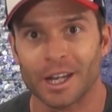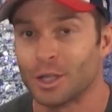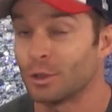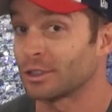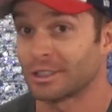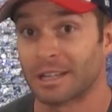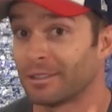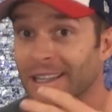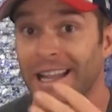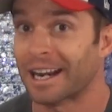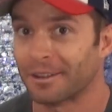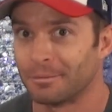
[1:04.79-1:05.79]
You'll save a
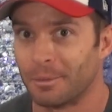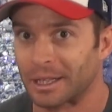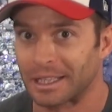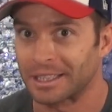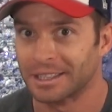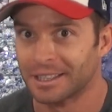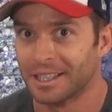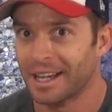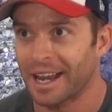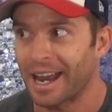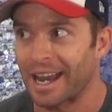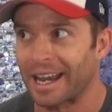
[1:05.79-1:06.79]
lot of money,
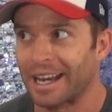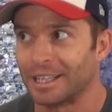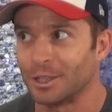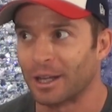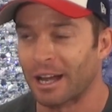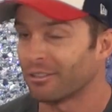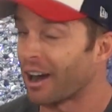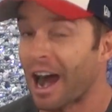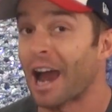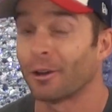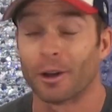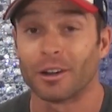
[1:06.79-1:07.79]
and you'll have a
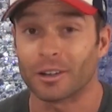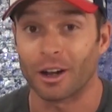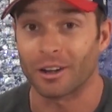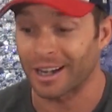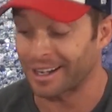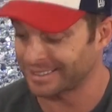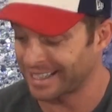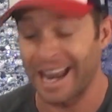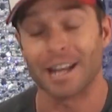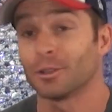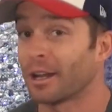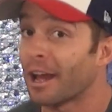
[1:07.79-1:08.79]
higher alcohol content,
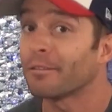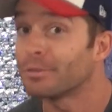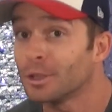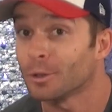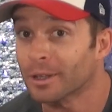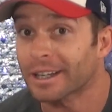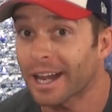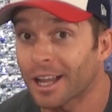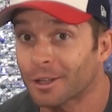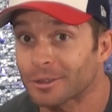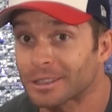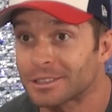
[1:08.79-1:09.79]
and you'll have fewer
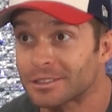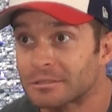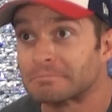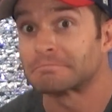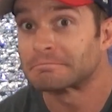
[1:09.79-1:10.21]
calories.